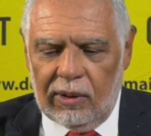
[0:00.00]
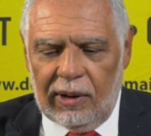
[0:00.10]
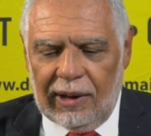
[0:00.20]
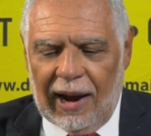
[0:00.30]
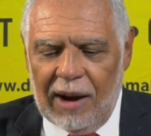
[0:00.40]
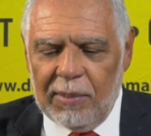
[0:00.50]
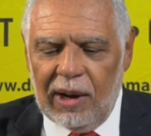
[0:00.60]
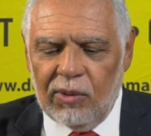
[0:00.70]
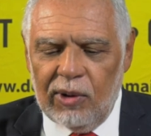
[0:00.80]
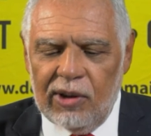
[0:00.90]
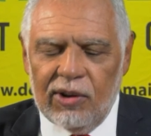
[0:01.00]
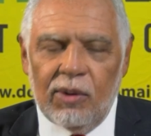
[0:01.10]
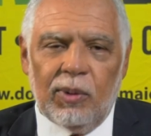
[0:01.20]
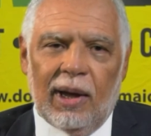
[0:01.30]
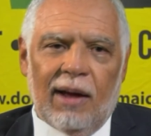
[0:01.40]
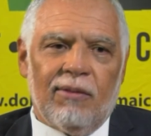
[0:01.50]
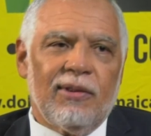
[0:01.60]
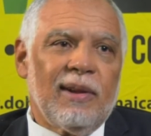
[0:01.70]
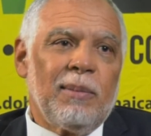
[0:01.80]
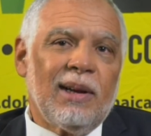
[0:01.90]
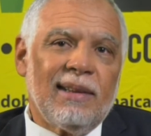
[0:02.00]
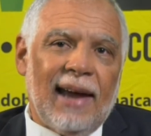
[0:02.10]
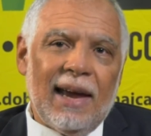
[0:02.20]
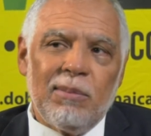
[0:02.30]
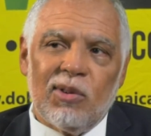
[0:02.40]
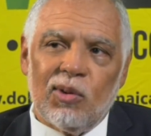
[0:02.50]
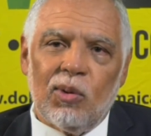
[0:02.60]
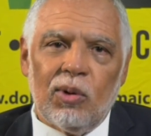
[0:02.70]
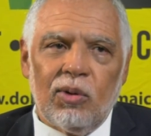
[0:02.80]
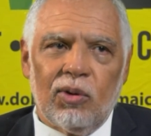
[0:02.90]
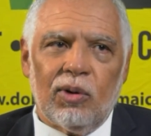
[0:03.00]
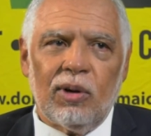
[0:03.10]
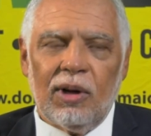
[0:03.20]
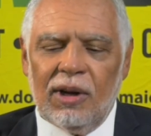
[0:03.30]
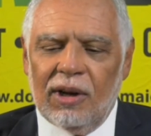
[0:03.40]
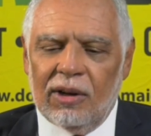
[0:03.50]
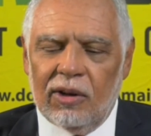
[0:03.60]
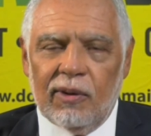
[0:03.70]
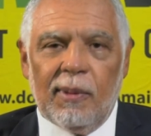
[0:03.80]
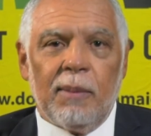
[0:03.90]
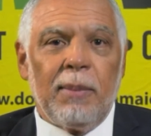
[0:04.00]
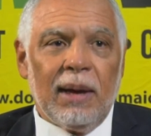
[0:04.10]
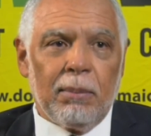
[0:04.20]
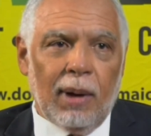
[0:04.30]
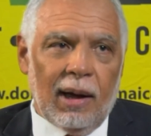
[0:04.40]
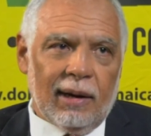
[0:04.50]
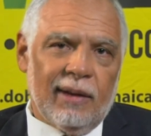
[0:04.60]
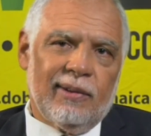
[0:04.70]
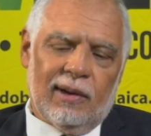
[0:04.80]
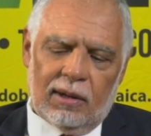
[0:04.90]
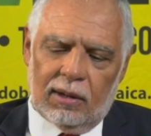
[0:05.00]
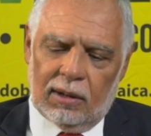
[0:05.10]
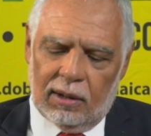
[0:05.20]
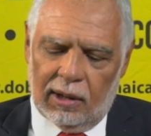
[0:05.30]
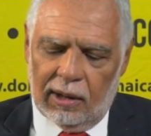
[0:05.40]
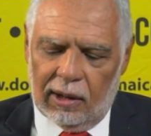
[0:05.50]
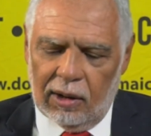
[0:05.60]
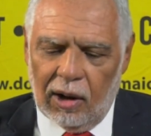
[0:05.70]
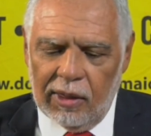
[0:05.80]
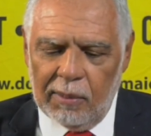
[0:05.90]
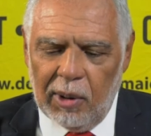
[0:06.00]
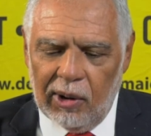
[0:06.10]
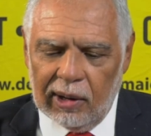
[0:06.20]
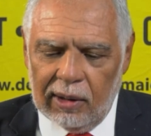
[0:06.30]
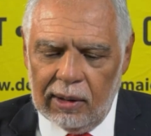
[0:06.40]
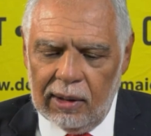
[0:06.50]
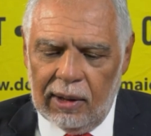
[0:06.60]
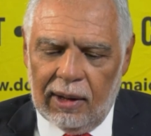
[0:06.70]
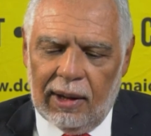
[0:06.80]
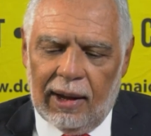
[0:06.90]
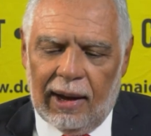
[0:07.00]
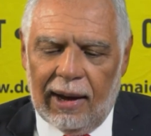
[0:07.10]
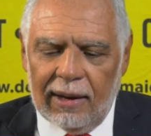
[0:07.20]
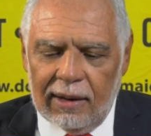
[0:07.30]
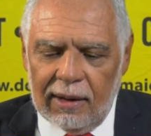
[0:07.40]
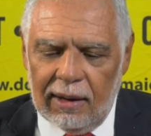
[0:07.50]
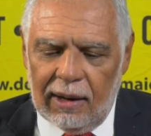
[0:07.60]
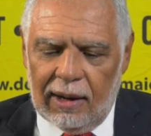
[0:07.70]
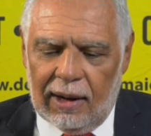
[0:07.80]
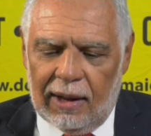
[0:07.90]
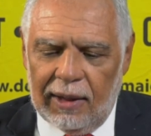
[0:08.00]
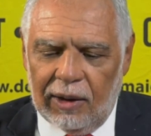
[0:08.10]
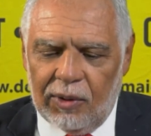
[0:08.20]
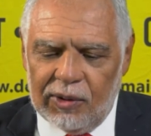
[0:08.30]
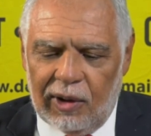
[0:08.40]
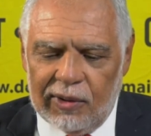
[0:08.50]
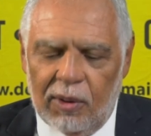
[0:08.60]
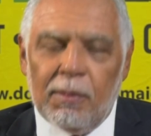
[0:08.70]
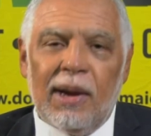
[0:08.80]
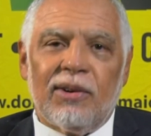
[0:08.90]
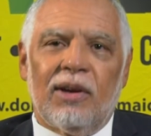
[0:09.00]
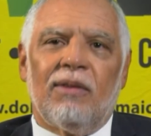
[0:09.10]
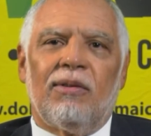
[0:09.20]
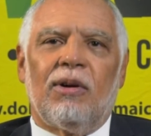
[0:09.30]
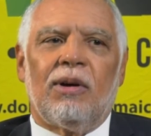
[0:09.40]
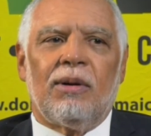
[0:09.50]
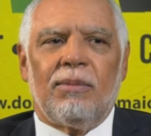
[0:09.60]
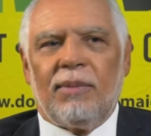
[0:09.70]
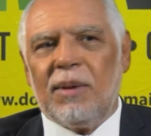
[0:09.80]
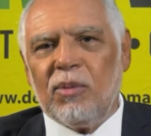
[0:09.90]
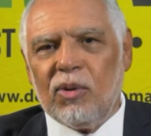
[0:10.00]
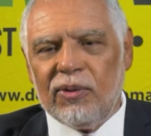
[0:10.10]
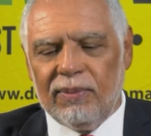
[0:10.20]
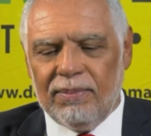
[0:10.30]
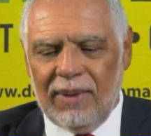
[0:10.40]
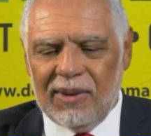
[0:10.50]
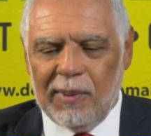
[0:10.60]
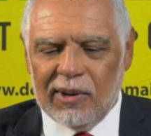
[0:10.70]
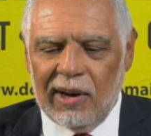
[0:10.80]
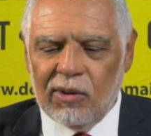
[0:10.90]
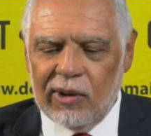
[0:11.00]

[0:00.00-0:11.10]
the Caribbean region. We have similar time zone to some of the big markets in North America. And I think was also mentioned especially in